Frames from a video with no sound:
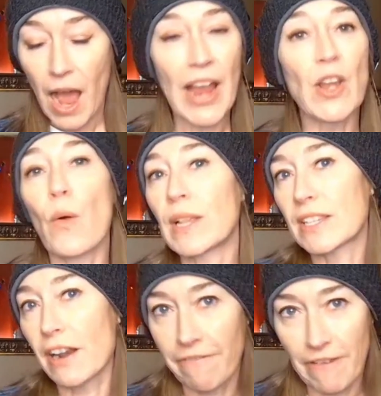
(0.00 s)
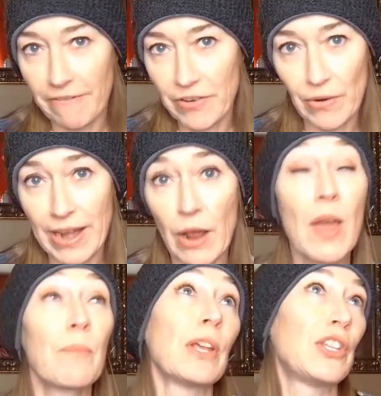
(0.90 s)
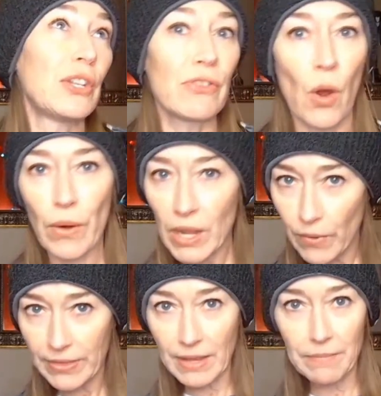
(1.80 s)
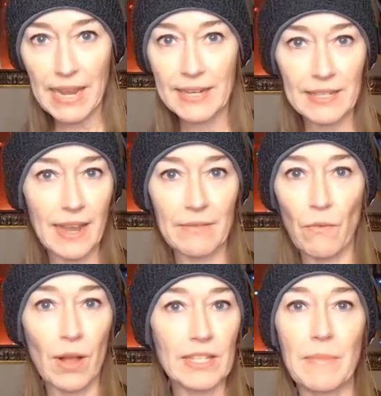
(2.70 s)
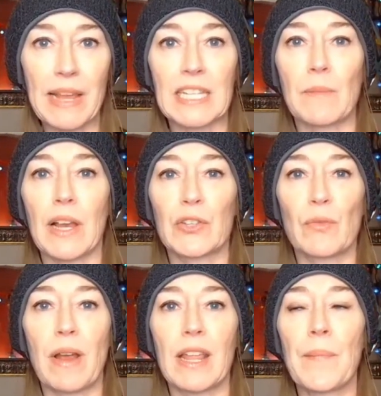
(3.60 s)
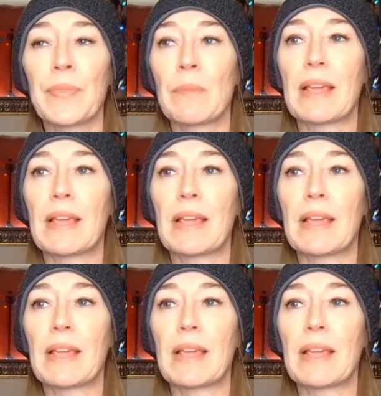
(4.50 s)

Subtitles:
I know it's not a fit for you right now, but do you know anyone that wants to make some extra money?